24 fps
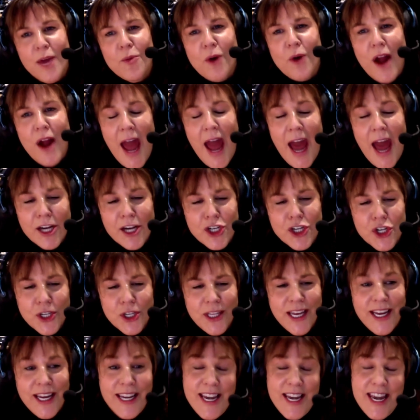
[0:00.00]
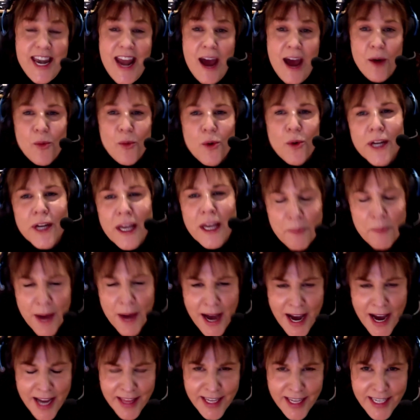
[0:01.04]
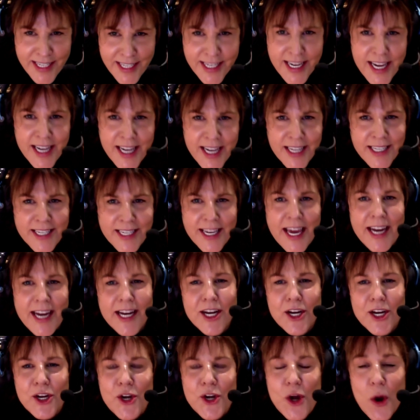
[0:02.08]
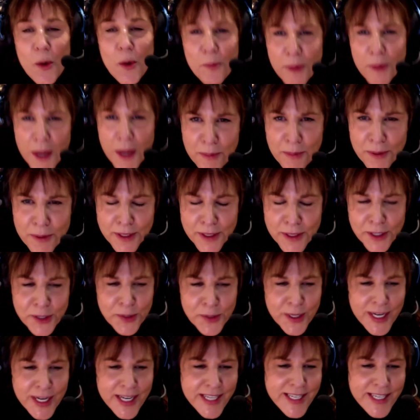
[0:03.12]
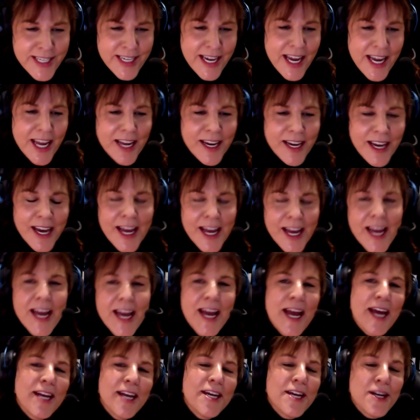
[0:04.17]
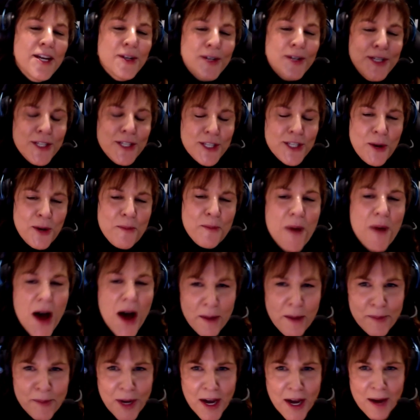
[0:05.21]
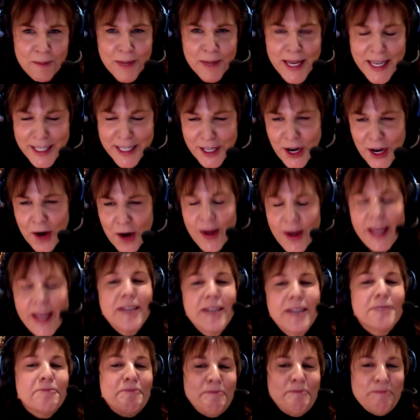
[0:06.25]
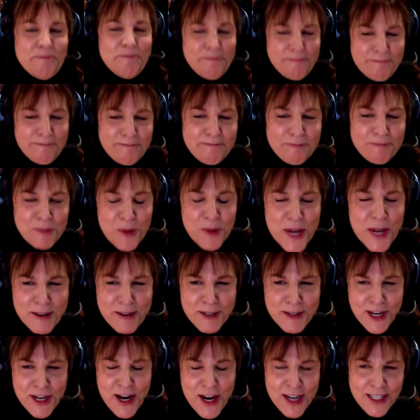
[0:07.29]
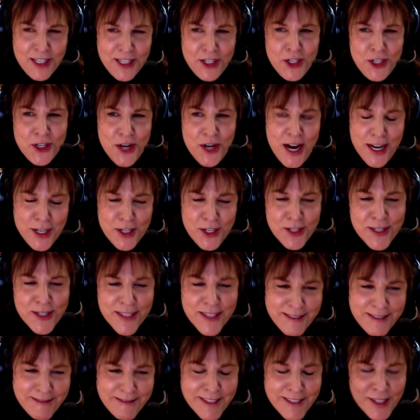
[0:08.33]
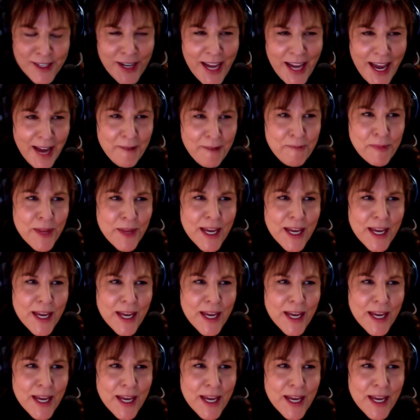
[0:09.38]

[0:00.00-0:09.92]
were actually networking behind the scenes, getting to know people in the Korean scene. And here is their mom coming in going, we don't talk to strangers. Okay.